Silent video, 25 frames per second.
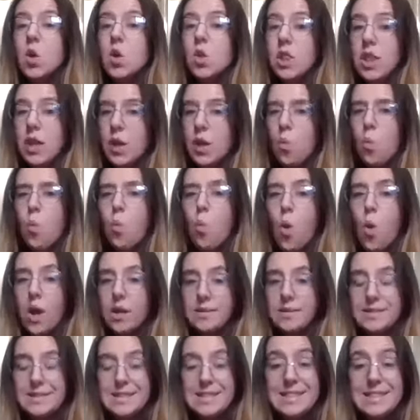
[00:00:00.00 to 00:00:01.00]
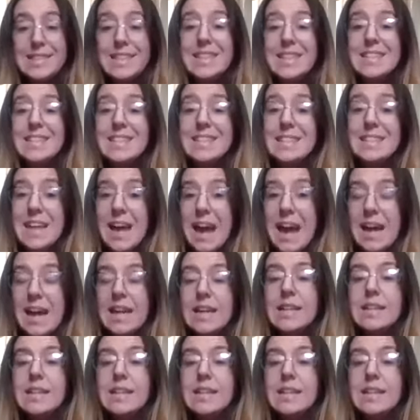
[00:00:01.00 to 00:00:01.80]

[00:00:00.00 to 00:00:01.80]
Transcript: like once a day.